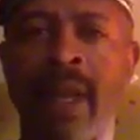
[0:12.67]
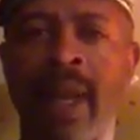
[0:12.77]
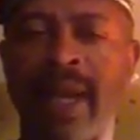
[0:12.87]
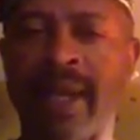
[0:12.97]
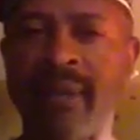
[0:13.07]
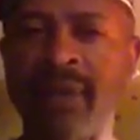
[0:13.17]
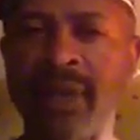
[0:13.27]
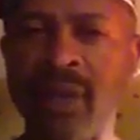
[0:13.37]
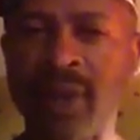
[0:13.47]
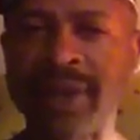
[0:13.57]
I come to
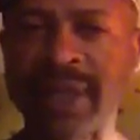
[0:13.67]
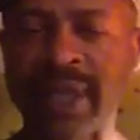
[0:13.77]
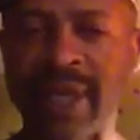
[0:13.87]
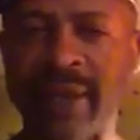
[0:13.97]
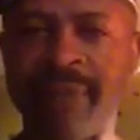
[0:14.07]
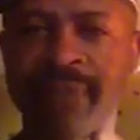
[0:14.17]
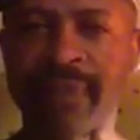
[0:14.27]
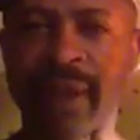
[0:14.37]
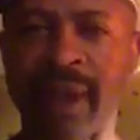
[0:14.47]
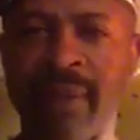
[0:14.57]
you once again
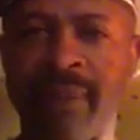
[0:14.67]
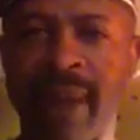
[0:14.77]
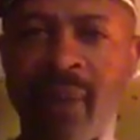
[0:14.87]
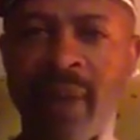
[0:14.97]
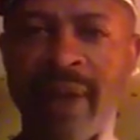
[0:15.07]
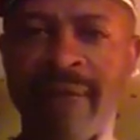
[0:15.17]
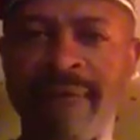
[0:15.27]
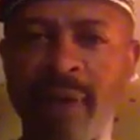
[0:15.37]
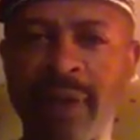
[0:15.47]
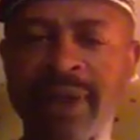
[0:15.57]
by way of
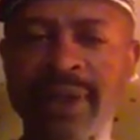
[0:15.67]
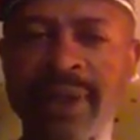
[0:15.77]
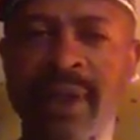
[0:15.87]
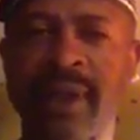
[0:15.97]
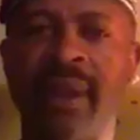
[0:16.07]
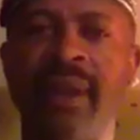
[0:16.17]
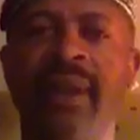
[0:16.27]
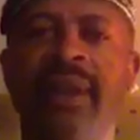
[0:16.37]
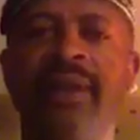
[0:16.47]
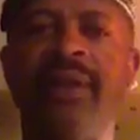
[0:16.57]
focus,
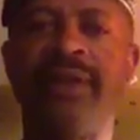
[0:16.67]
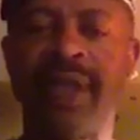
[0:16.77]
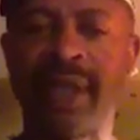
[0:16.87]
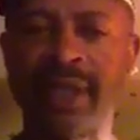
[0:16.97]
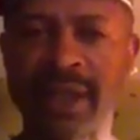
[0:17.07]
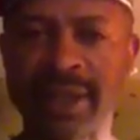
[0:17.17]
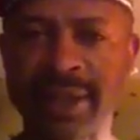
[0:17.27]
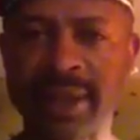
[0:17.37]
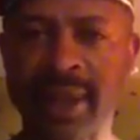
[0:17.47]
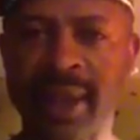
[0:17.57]
due
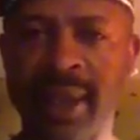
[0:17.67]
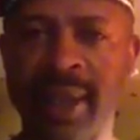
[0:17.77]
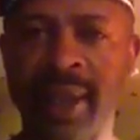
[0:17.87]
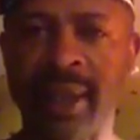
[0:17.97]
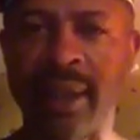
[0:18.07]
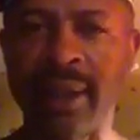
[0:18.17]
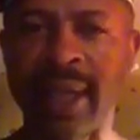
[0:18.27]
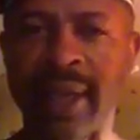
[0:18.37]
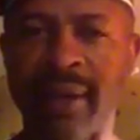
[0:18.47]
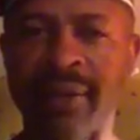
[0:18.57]
diligence, good
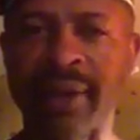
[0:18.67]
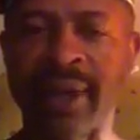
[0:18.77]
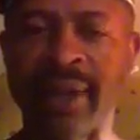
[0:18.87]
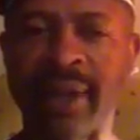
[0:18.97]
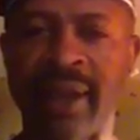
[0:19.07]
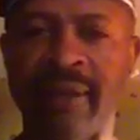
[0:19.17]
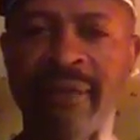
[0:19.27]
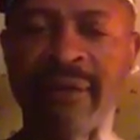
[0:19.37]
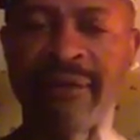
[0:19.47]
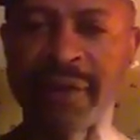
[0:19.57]
health, and
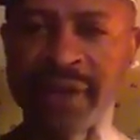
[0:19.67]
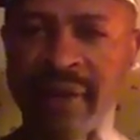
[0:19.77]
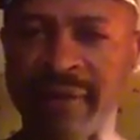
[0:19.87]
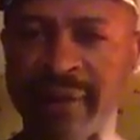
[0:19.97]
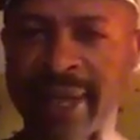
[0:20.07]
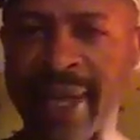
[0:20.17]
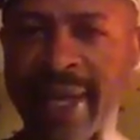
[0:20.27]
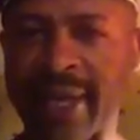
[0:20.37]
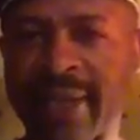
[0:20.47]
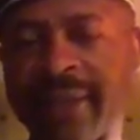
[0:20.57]
love for self and
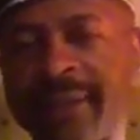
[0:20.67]
kind.